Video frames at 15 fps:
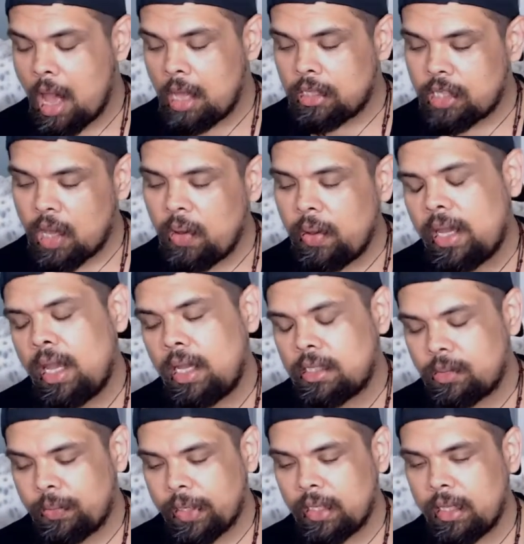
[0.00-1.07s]
So it's
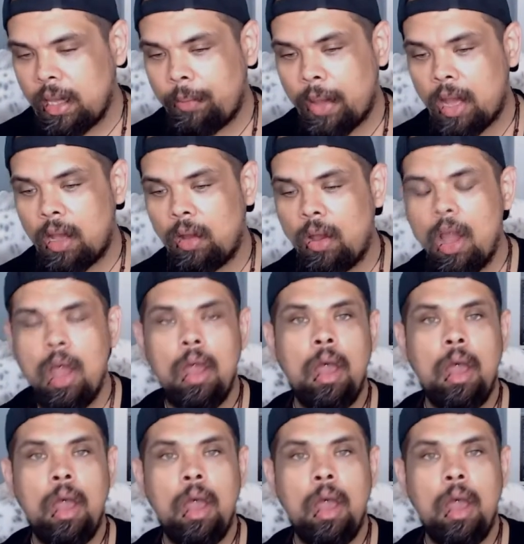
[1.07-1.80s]
really about